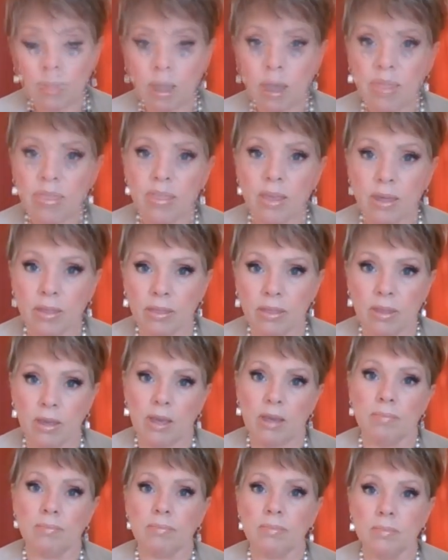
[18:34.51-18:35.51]
I think
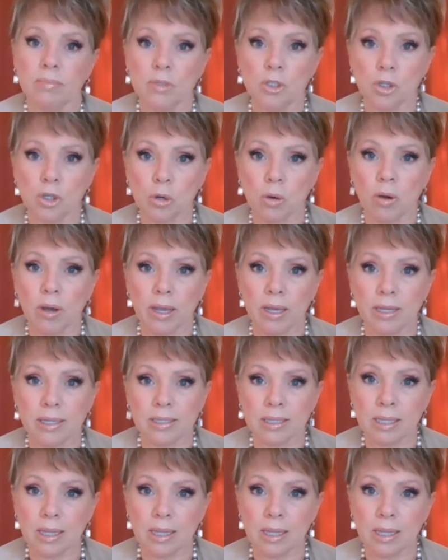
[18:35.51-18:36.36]
the joy and